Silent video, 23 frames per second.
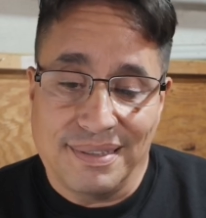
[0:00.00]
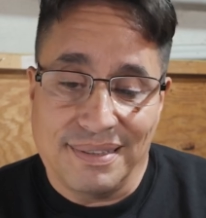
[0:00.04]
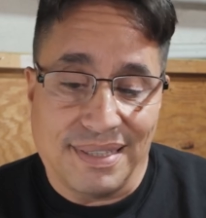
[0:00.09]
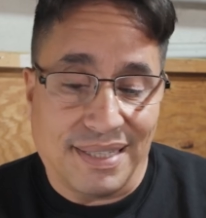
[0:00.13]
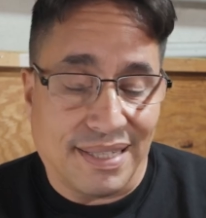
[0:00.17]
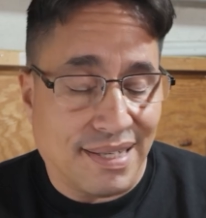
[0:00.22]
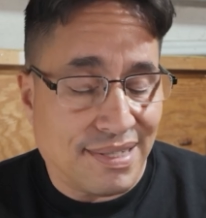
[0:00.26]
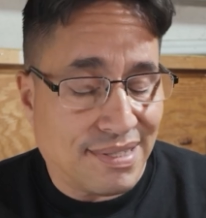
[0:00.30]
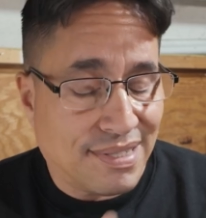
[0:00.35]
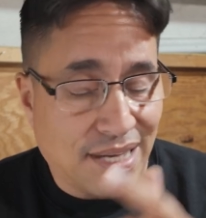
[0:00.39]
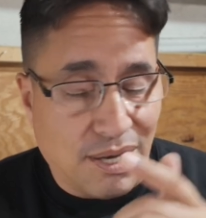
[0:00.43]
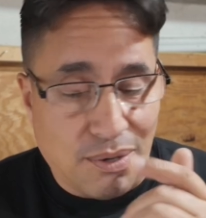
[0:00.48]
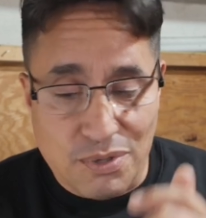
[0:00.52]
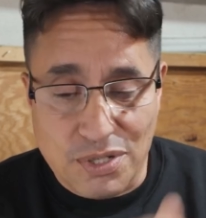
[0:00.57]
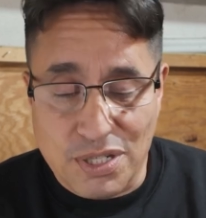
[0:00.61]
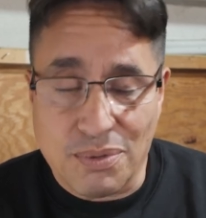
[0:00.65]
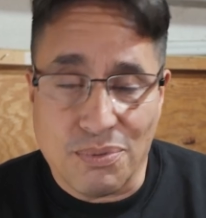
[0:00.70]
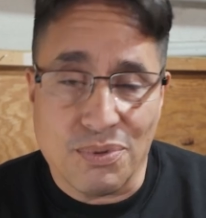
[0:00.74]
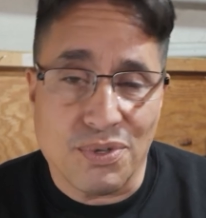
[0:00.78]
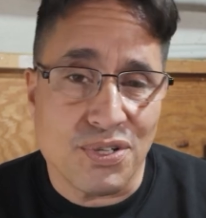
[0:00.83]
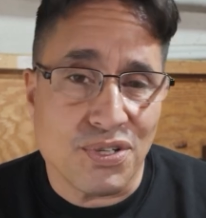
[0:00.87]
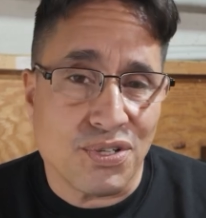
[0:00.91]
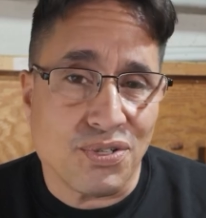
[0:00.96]
like I said, I wish
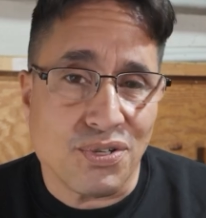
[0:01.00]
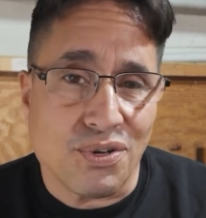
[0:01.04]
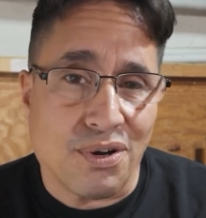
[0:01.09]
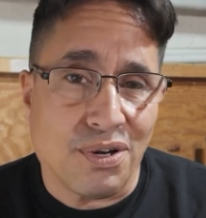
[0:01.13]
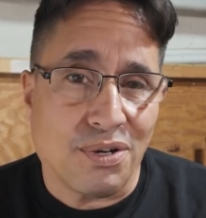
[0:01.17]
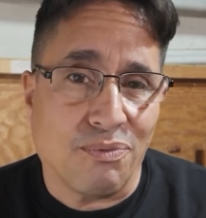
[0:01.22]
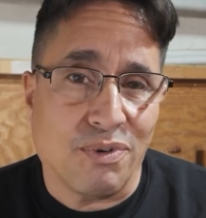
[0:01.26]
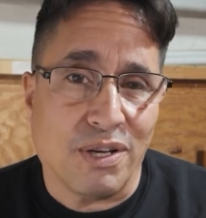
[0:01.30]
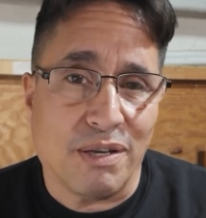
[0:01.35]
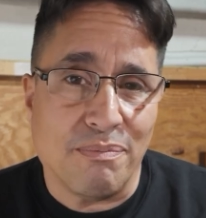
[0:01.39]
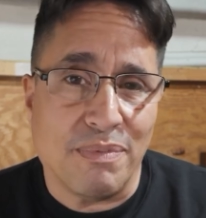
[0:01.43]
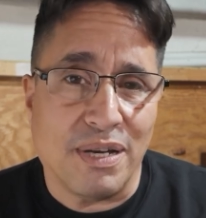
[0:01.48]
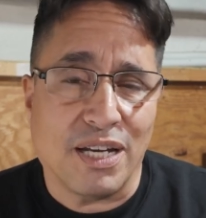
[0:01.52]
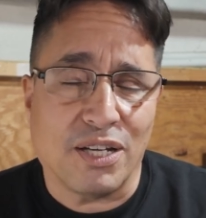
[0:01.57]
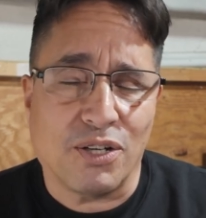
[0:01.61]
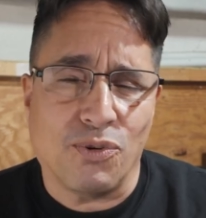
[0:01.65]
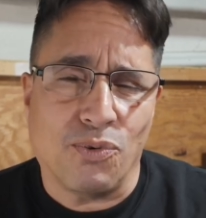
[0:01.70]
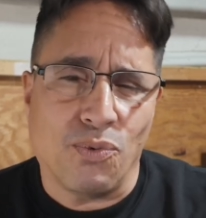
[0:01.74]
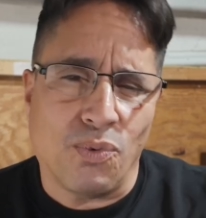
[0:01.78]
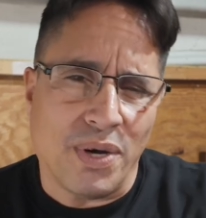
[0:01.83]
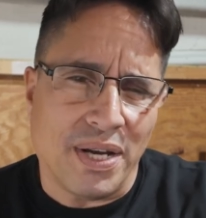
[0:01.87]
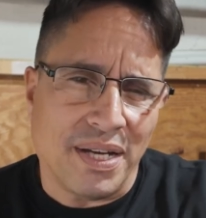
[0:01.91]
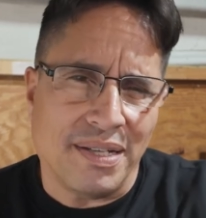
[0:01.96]
I would have started way back
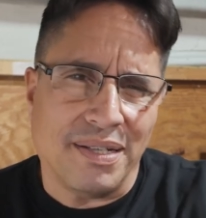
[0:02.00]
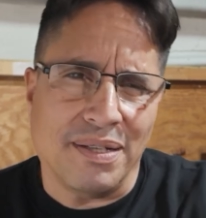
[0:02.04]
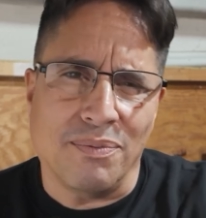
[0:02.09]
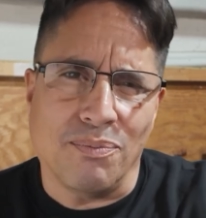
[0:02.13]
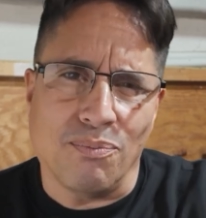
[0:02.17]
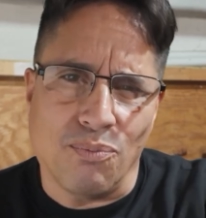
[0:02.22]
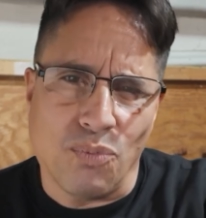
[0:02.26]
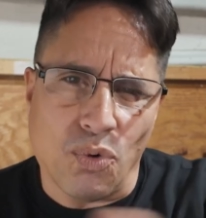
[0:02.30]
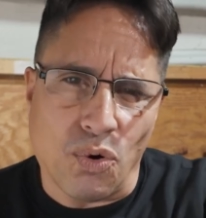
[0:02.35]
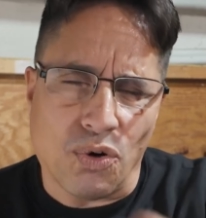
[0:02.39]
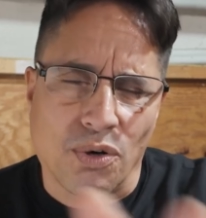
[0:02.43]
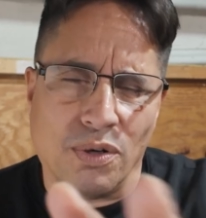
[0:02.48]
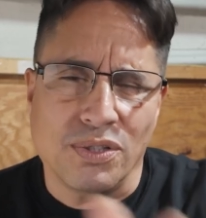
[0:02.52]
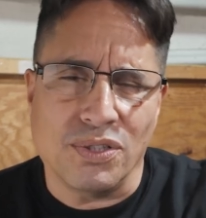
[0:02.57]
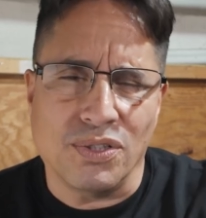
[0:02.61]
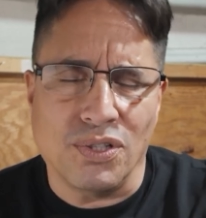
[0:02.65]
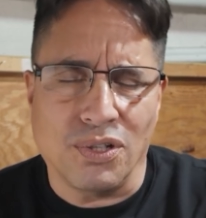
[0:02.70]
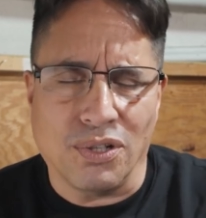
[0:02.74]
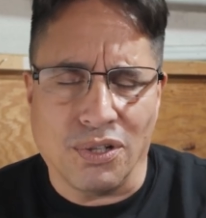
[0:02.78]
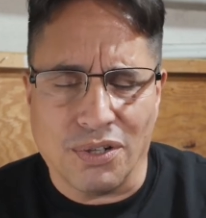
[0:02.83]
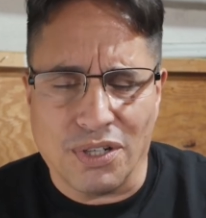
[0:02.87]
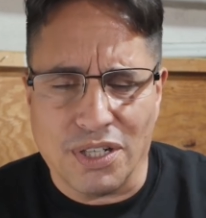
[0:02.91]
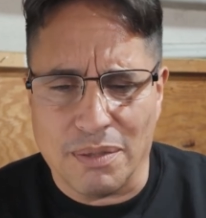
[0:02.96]
when
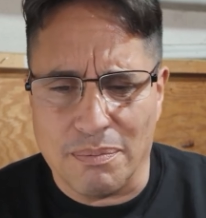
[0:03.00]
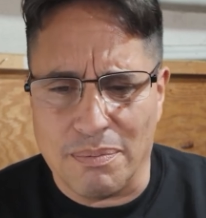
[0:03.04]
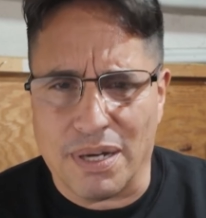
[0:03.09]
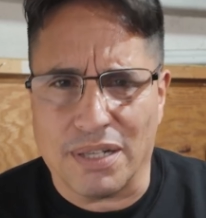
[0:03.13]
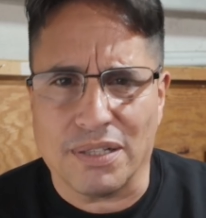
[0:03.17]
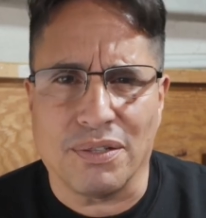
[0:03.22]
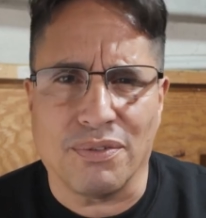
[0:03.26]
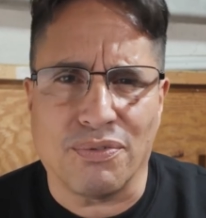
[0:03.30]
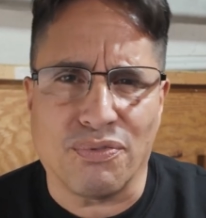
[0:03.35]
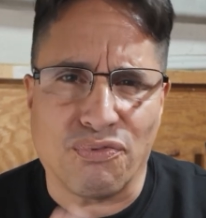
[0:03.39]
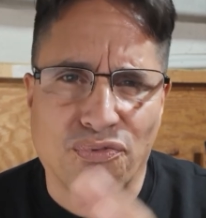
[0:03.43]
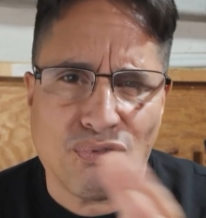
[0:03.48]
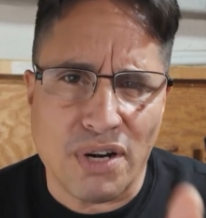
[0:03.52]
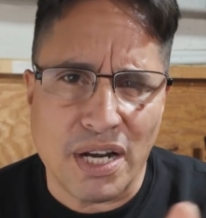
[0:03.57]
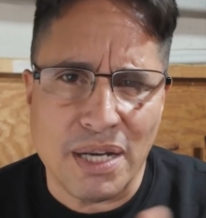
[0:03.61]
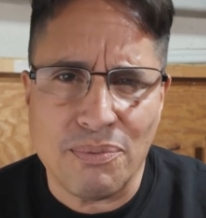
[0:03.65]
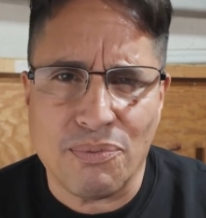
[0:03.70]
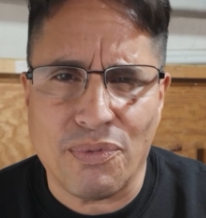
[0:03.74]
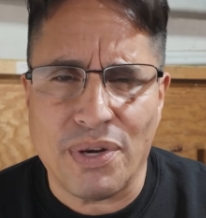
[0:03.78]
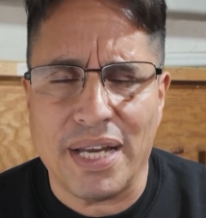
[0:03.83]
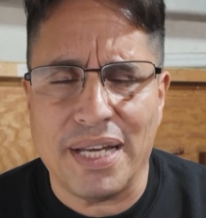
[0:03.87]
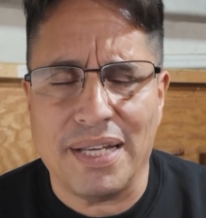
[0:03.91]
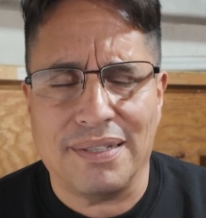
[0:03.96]
and learn about the
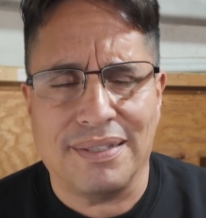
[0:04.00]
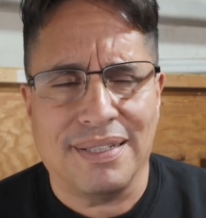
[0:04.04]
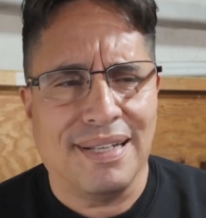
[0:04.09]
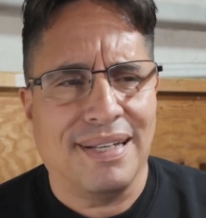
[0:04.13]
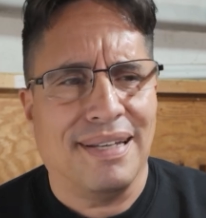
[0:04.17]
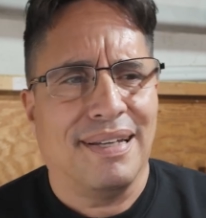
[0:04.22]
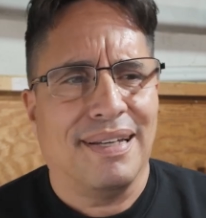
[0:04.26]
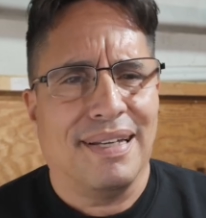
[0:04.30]
frame rate